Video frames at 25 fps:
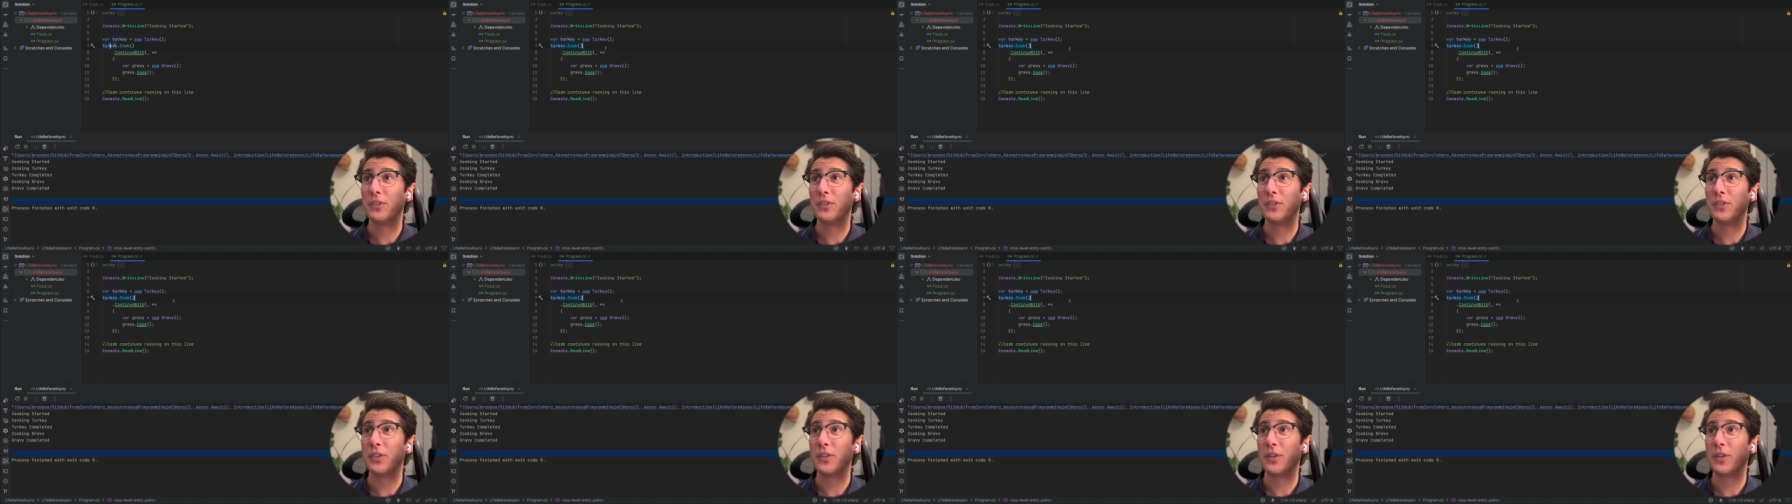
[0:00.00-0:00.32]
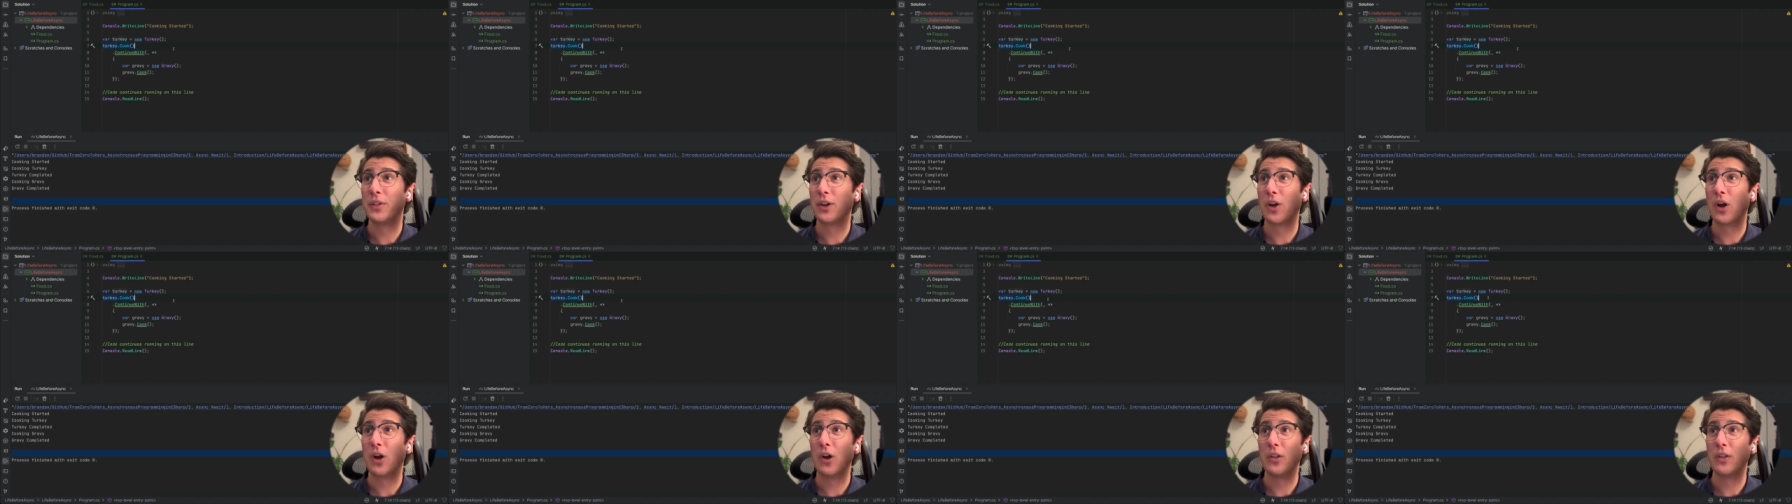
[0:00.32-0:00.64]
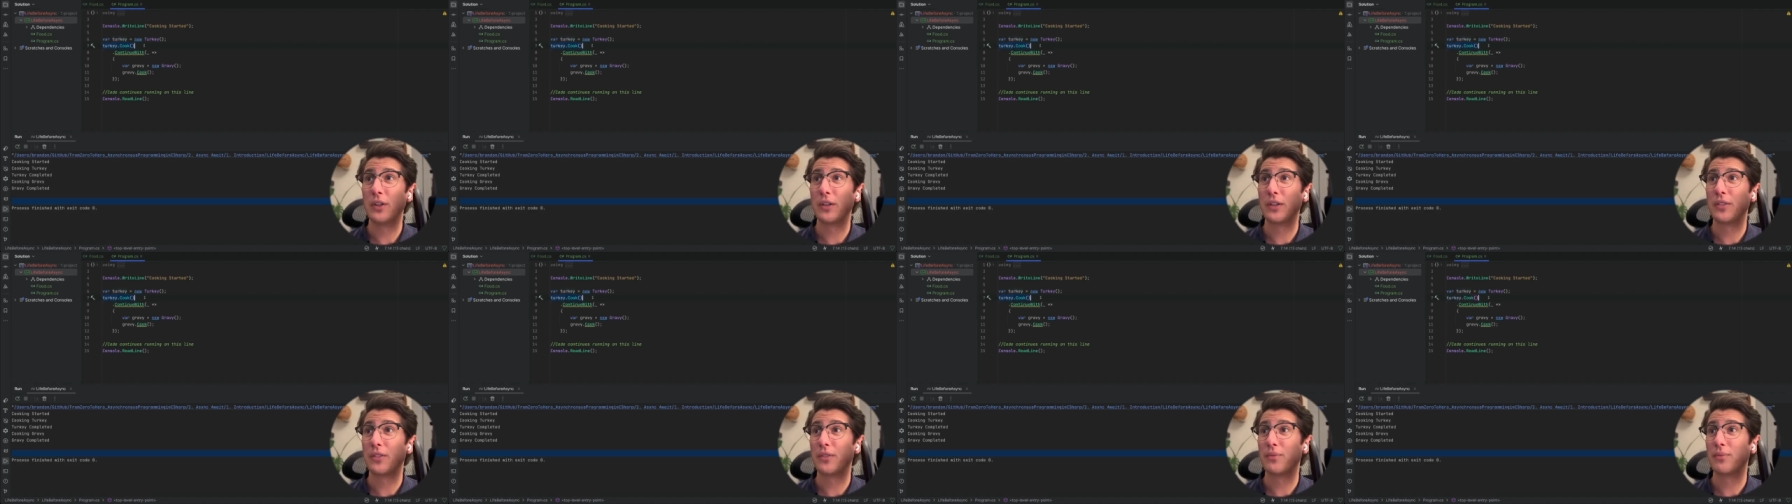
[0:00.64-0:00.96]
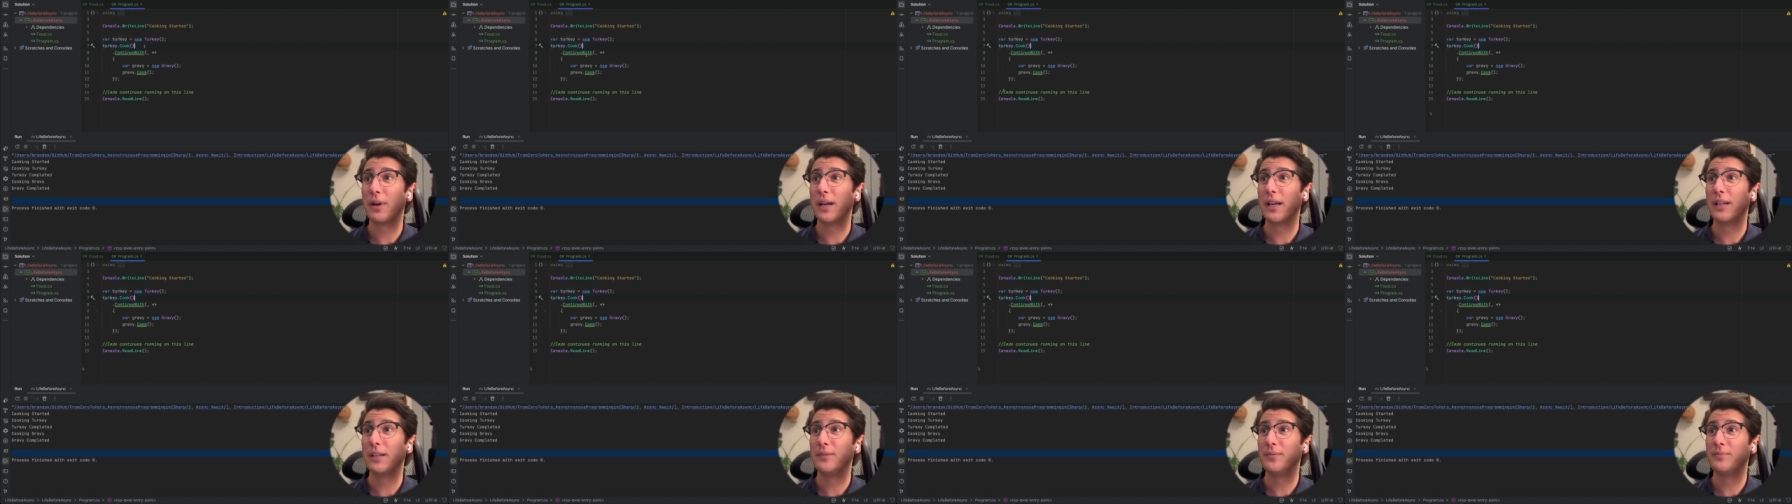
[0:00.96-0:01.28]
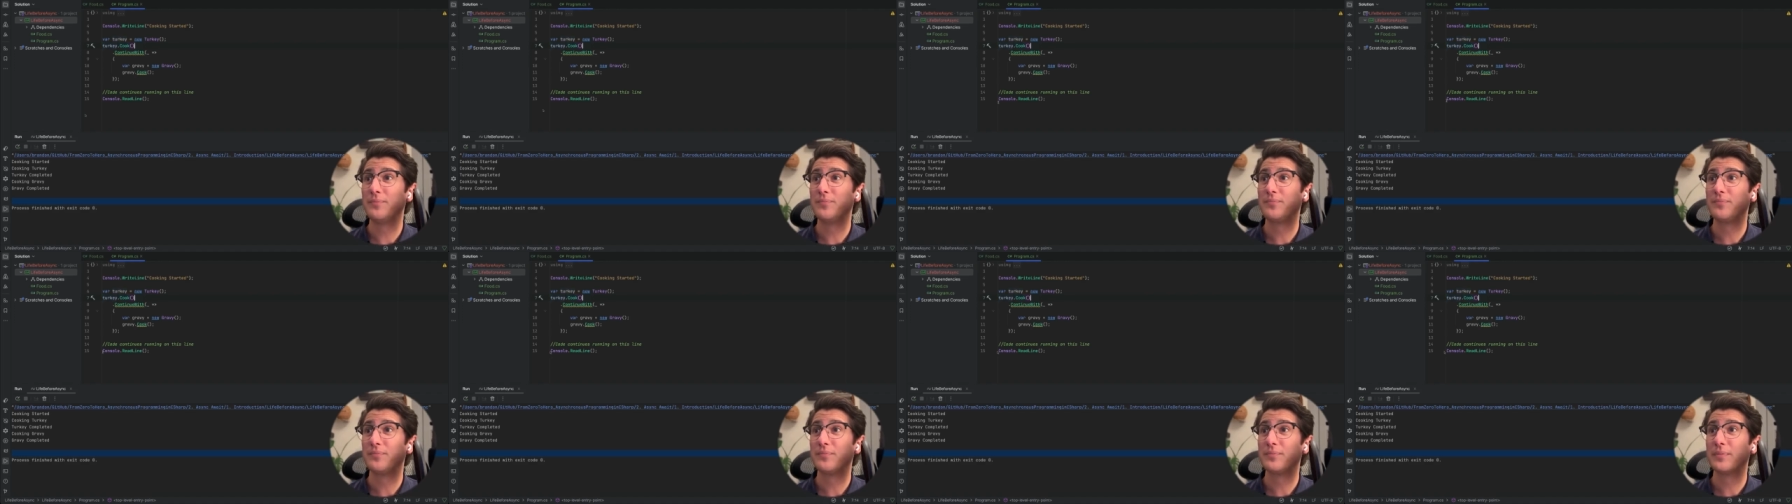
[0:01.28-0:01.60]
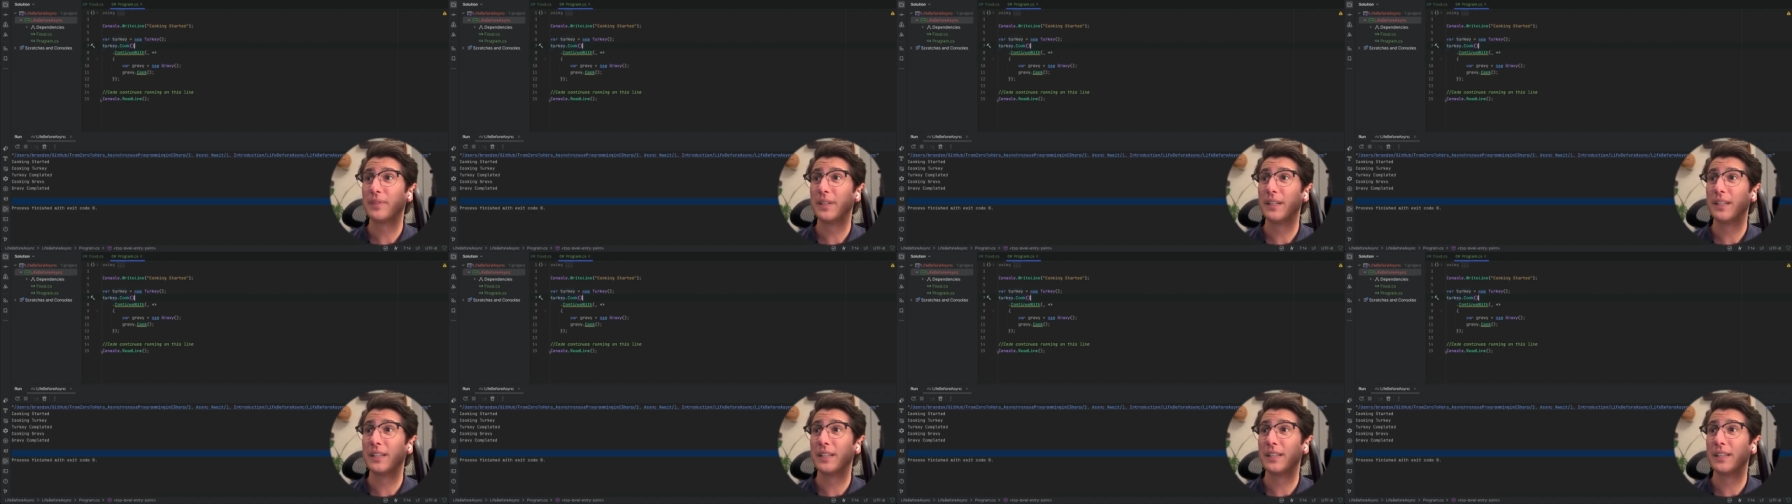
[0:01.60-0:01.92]
to the calling thread
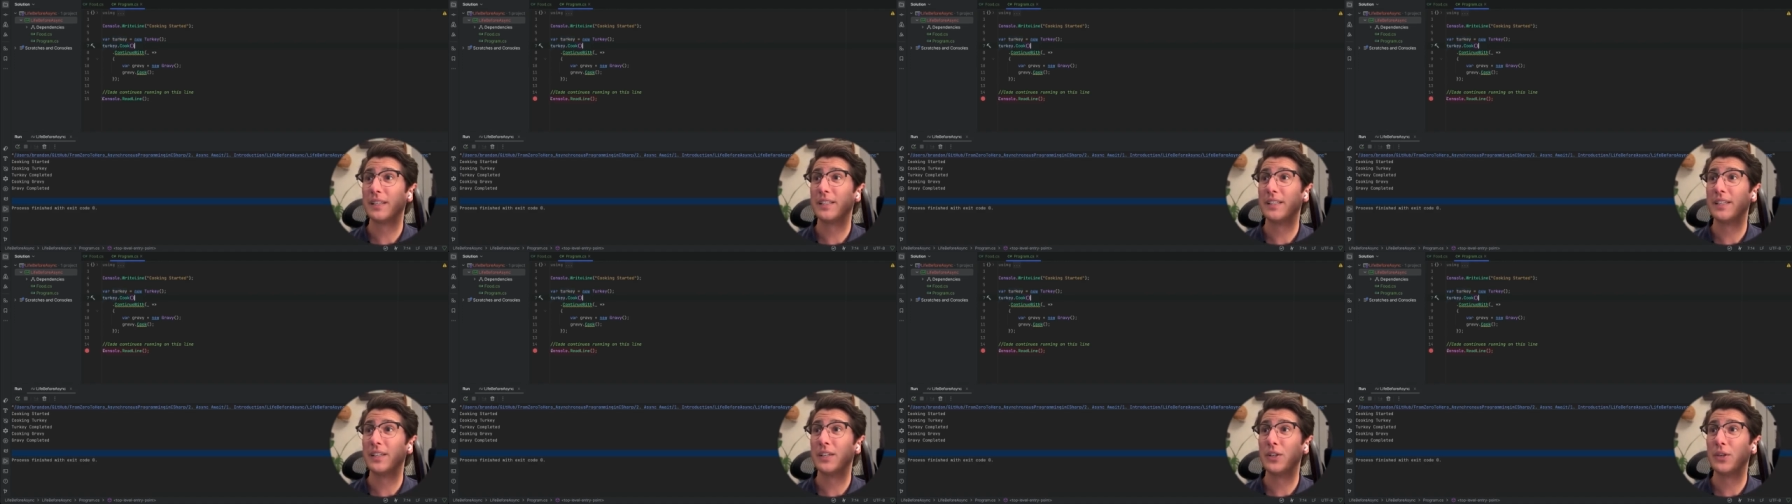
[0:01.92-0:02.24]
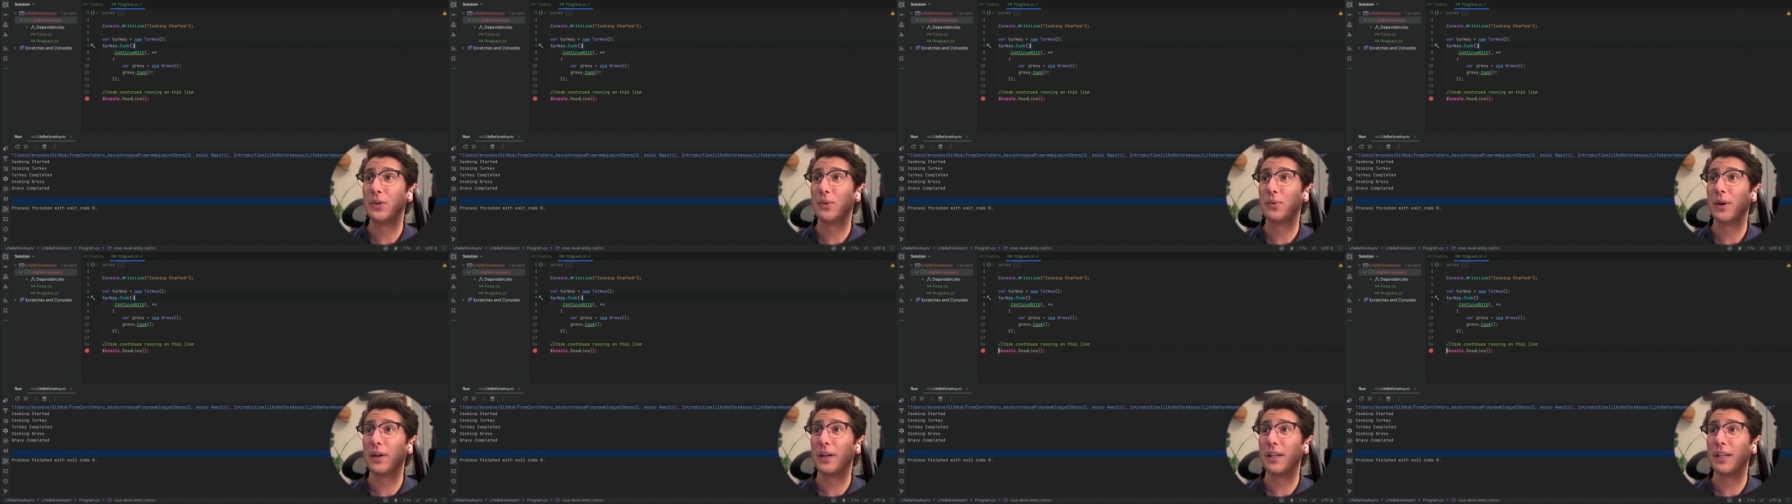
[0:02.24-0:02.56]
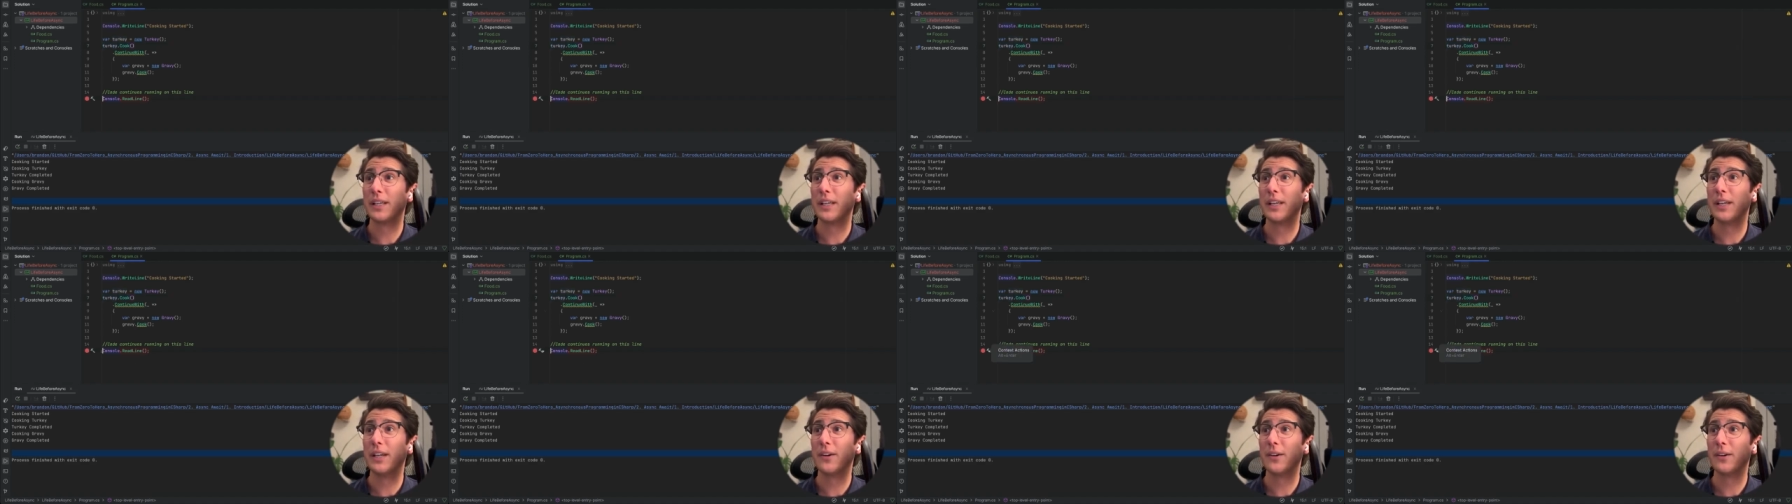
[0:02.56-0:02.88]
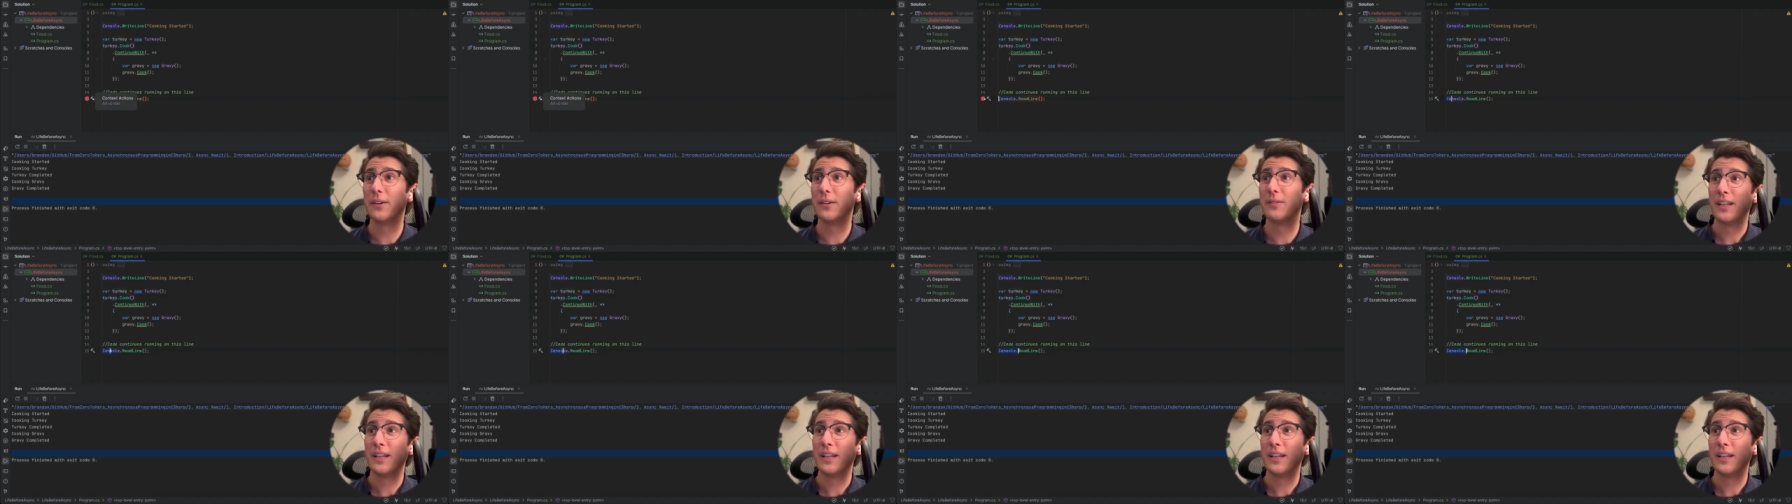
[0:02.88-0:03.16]
and to continue running here.